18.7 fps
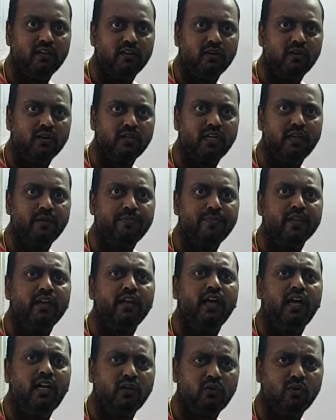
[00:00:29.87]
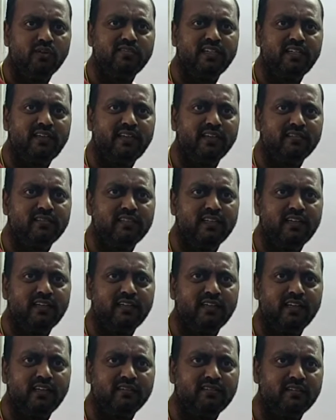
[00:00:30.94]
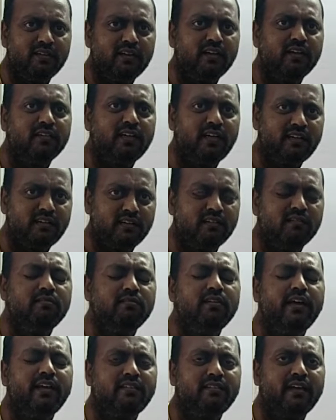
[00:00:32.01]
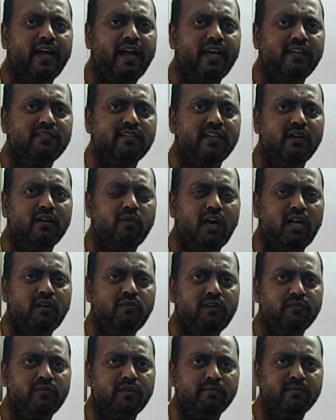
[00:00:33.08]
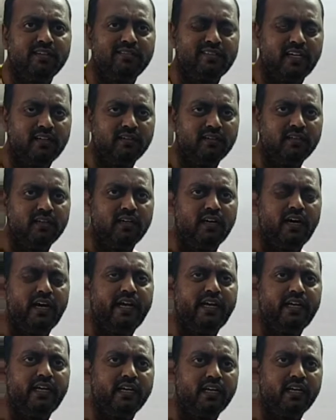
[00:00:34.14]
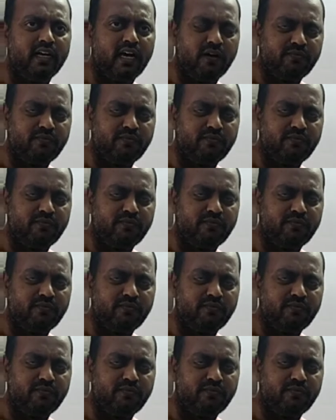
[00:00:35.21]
Okay, Heliocentric theory tells uh, that Earth has evolved from the sun and uh,